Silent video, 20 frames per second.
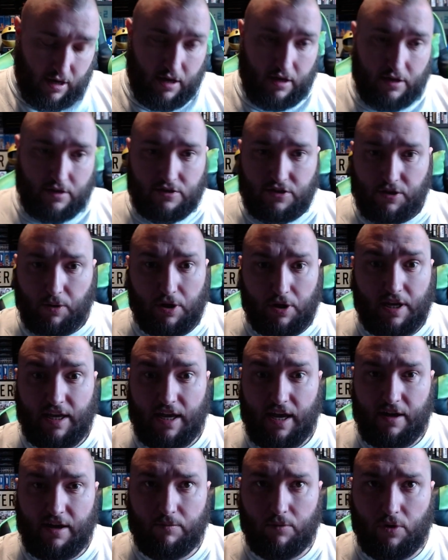So I can
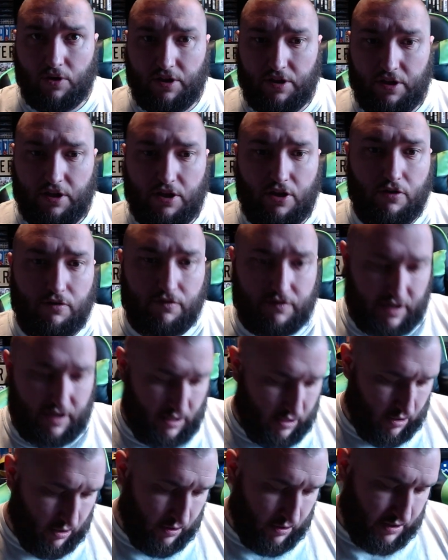get one of the UV
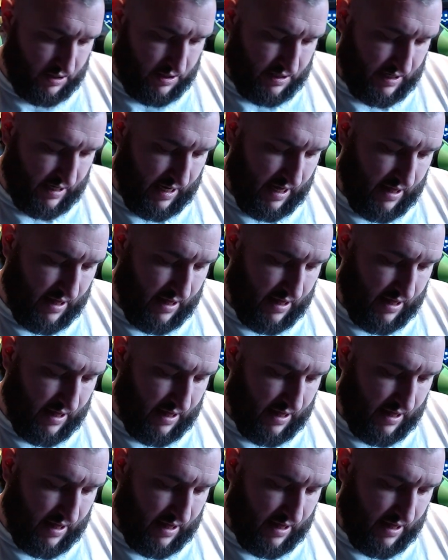lights to get